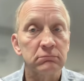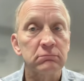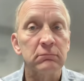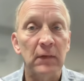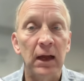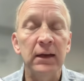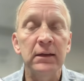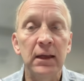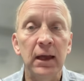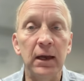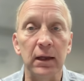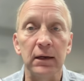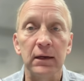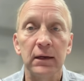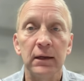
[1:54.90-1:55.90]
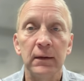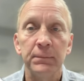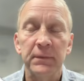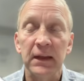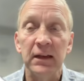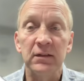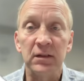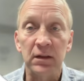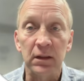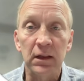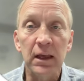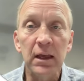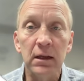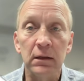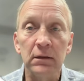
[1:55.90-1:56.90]
I'd get it. It's
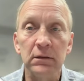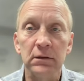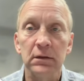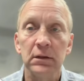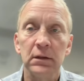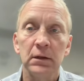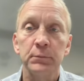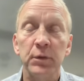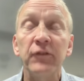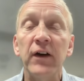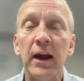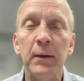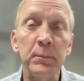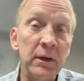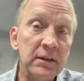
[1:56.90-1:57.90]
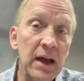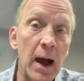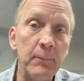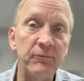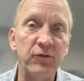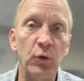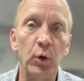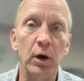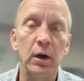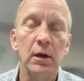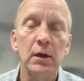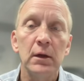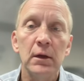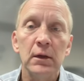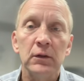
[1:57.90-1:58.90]
legal, provided I'm in the top 4.
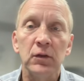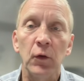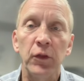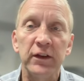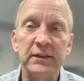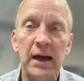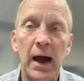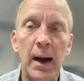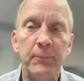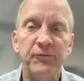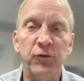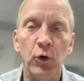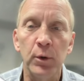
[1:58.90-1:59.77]
So the top 4